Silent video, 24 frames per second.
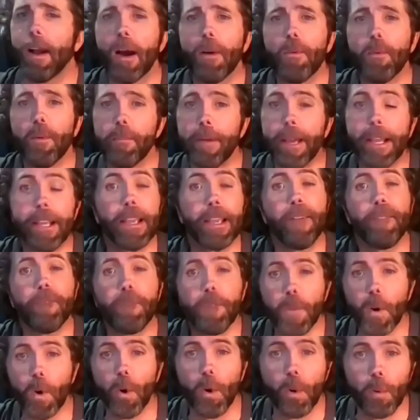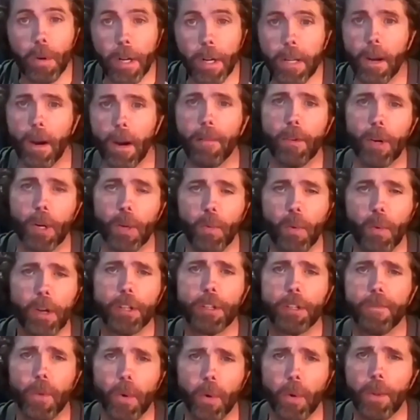I will make a full recovery. What
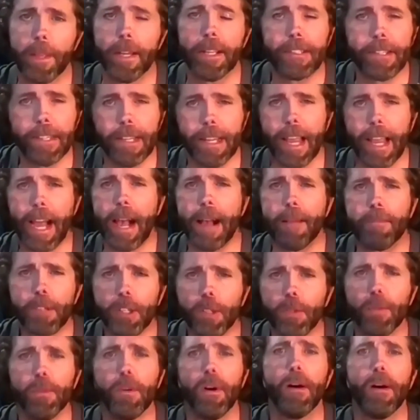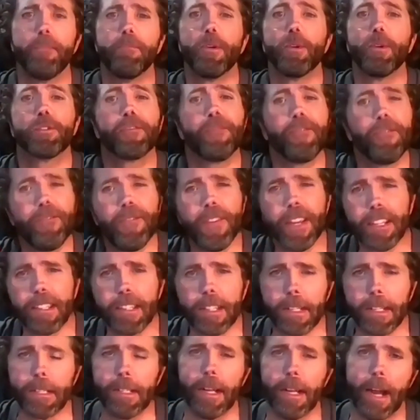it's full, that's the absolute utmost.
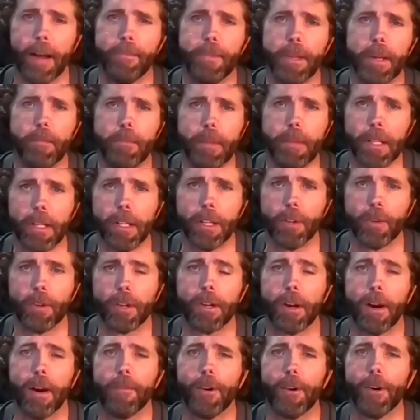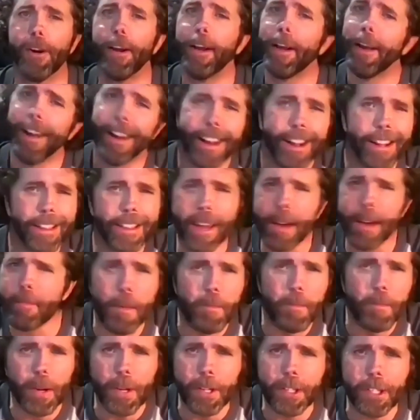Physically, I have the ability to recover. And I'm
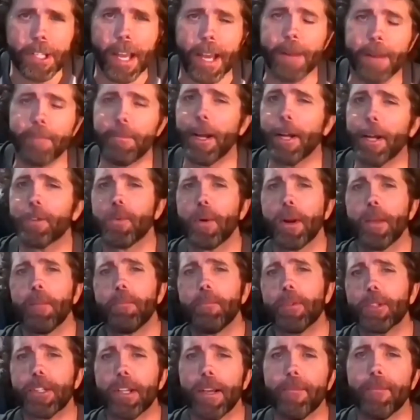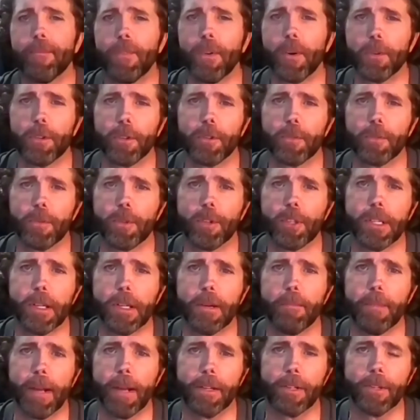going to push that about 20% further through
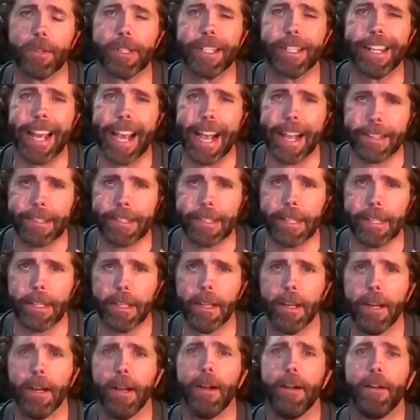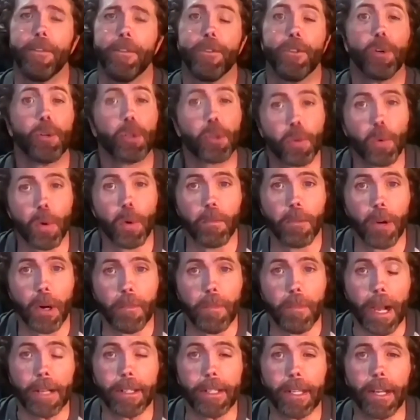sheer mental tenacity. This room you're
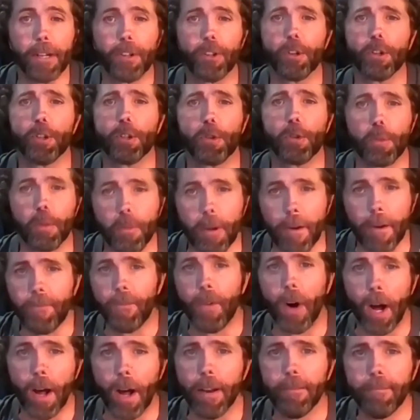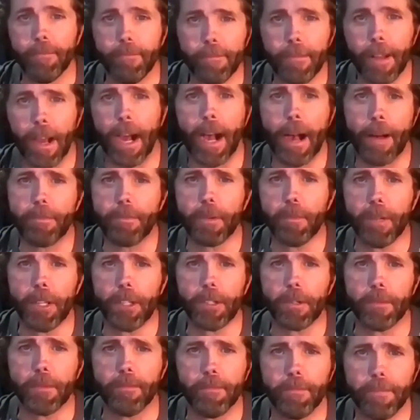about to enter, it's a room of fun,
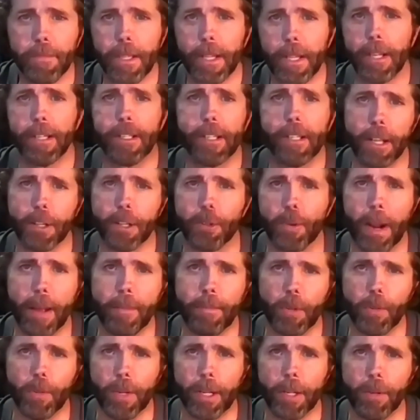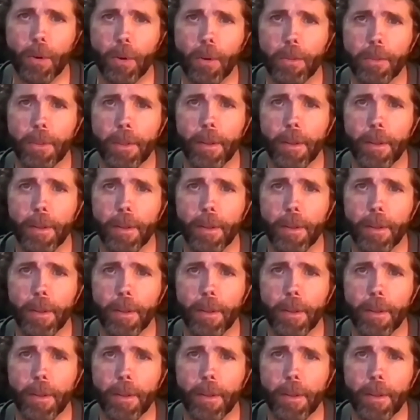optimism, and intense rapid rebound.